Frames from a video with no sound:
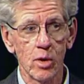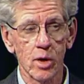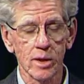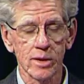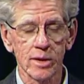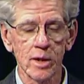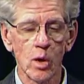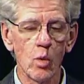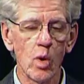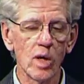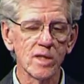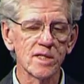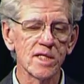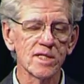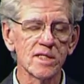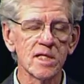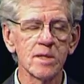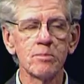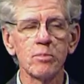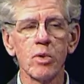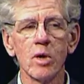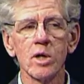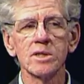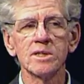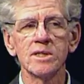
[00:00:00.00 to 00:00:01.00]
Now, Watsessing
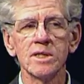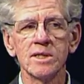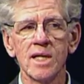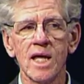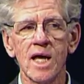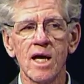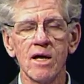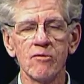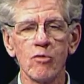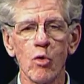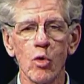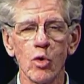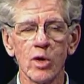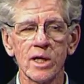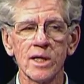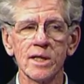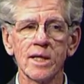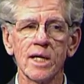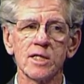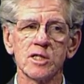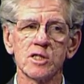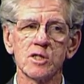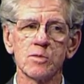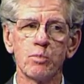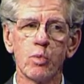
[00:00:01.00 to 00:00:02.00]
Park didn't have
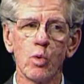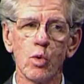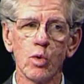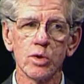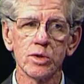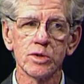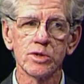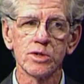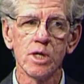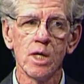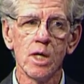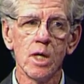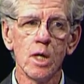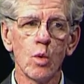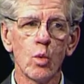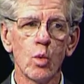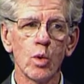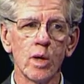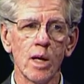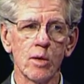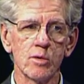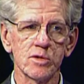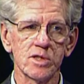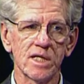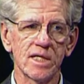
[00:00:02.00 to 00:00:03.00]
organized sports when
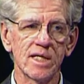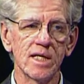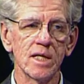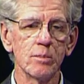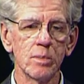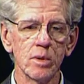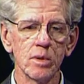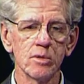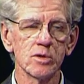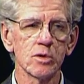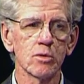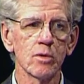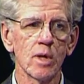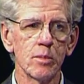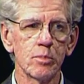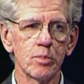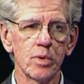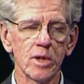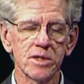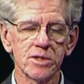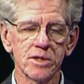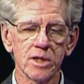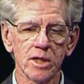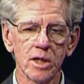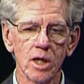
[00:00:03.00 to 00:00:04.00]
I was a kid, but it was a great
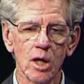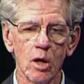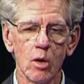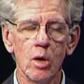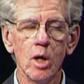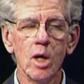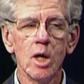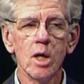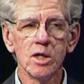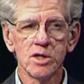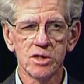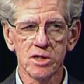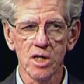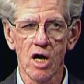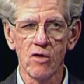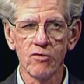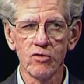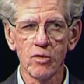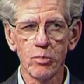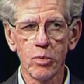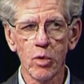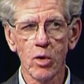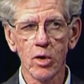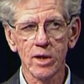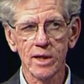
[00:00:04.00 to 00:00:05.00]
place to go. Salvo
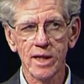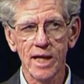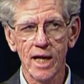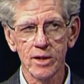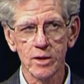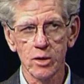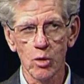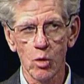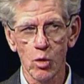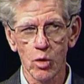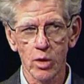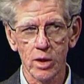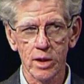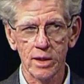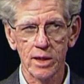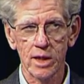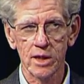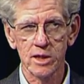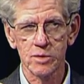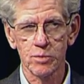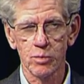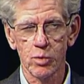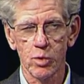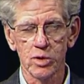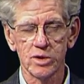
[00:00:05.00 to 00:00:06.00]
Park had the organized
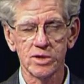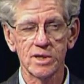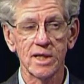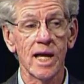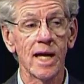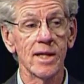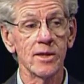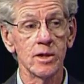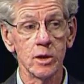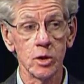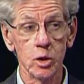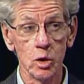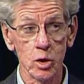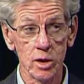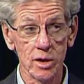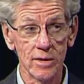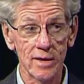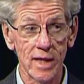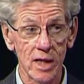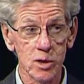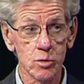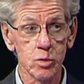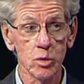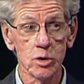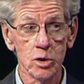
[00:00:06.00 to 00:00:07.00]
sports. They had
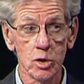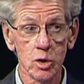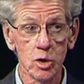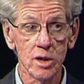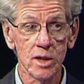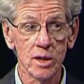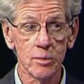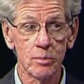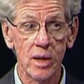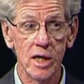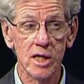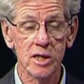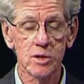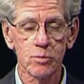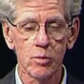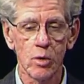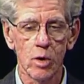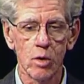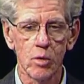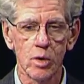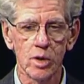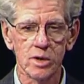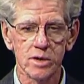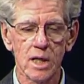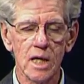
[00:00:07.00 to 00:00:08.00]
that's where Little League Baseball
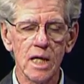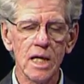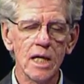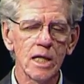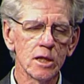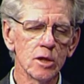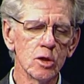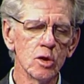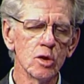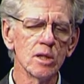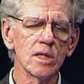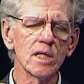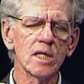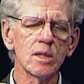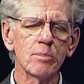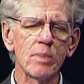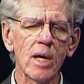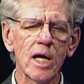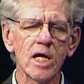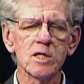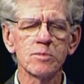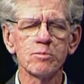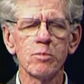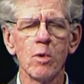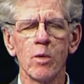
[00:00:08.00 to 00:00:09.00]
was. Little League
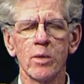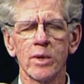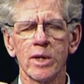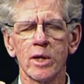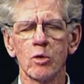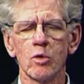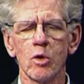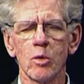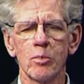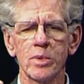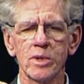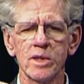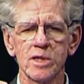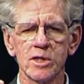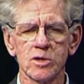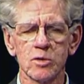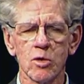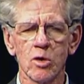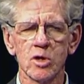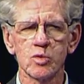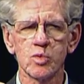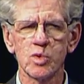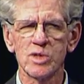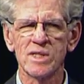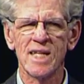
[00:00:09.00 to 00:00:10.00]
Baseball, when I grew up in East
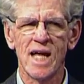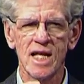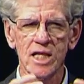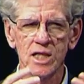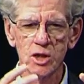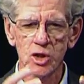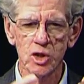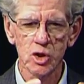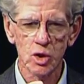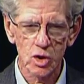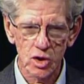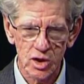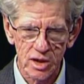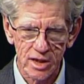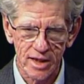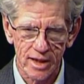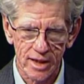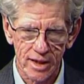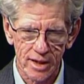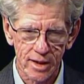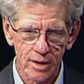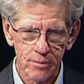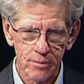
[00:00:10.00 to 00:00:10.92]
Orange, was not Little League.